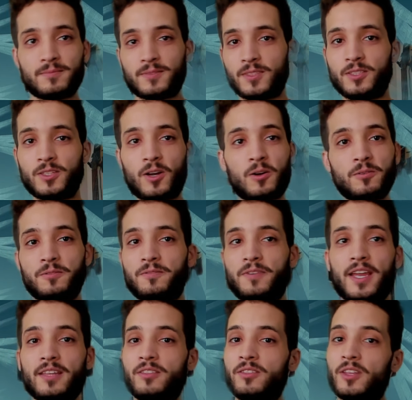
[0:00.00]

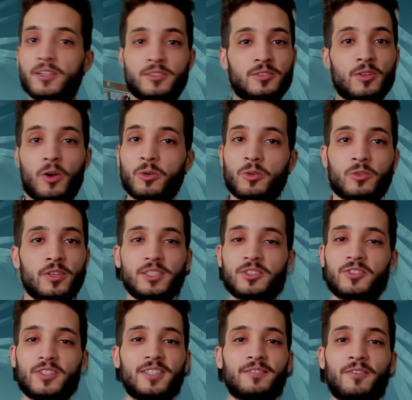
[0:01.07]
there's no green
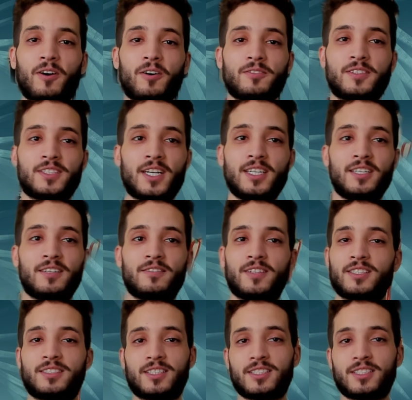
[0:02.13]
screen involved in any of this.